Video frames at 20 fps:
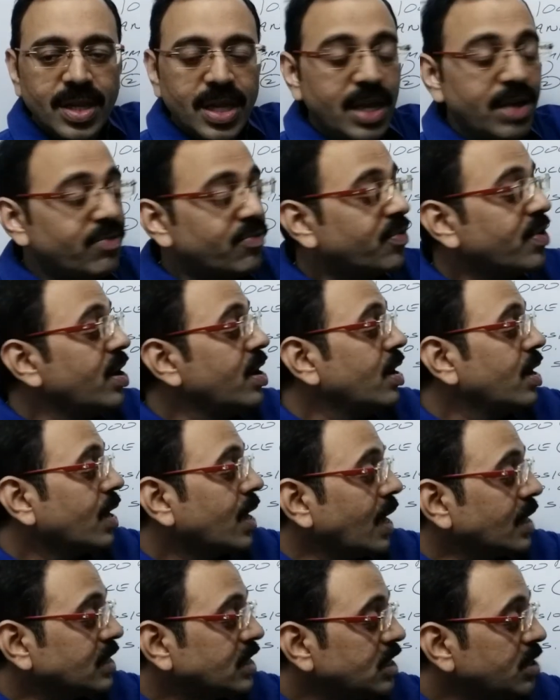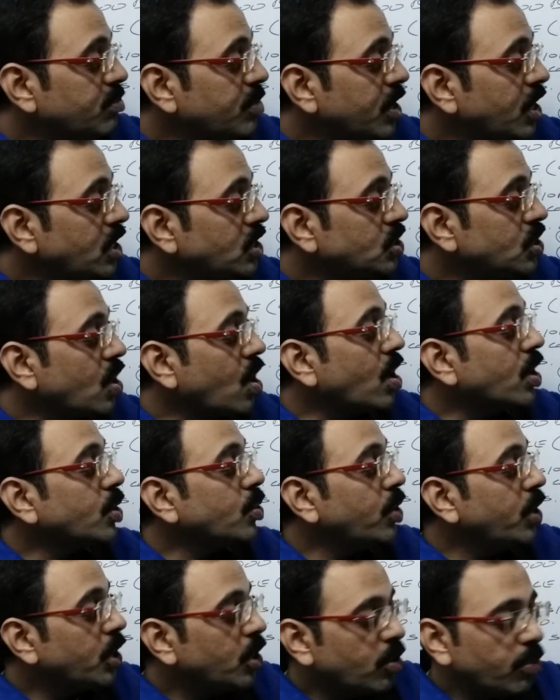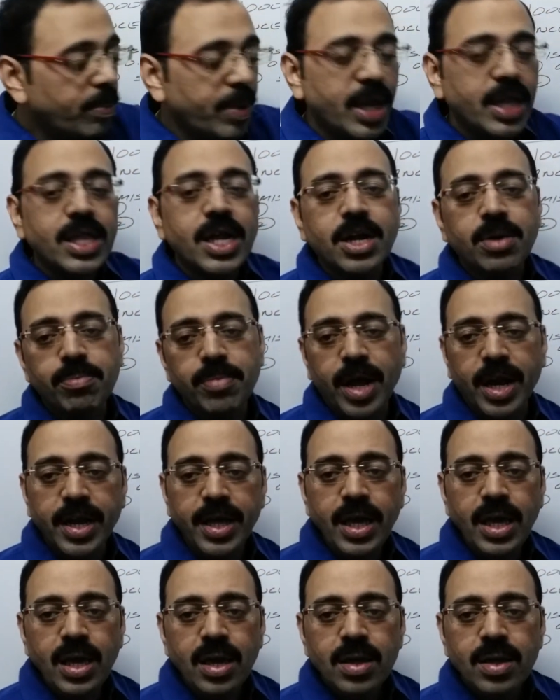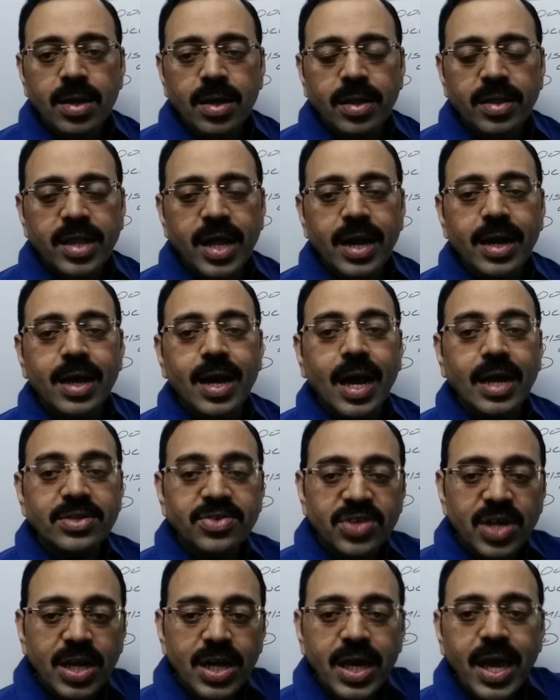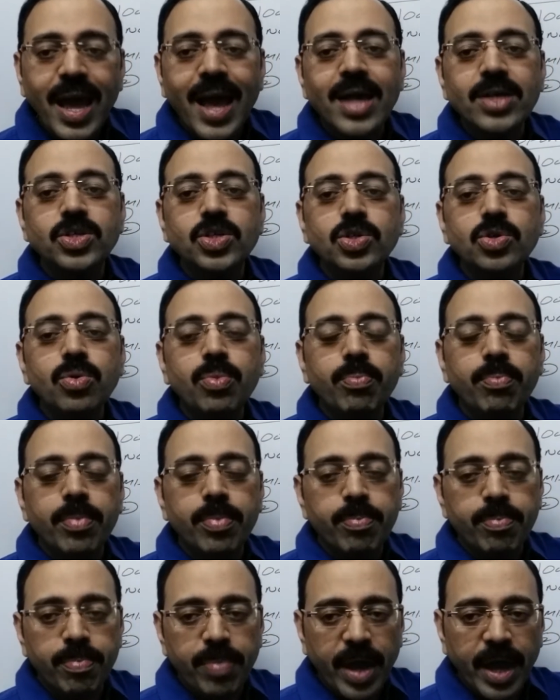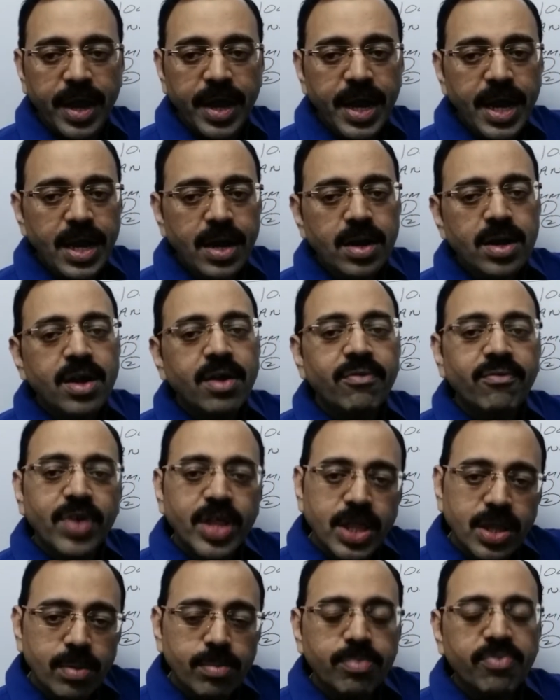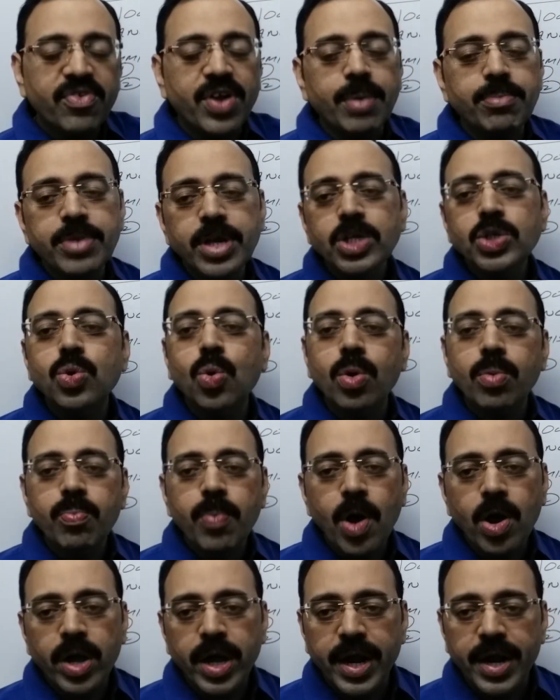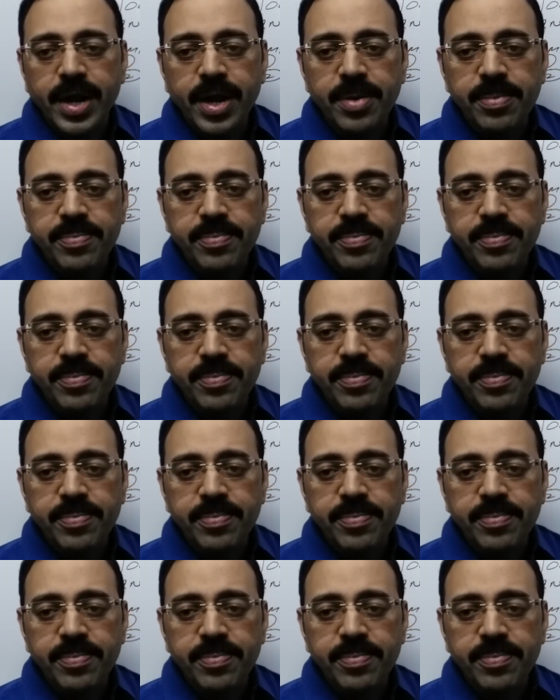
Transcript: If customer is not going to pay that money, that consignee has to pay it from his own pocket.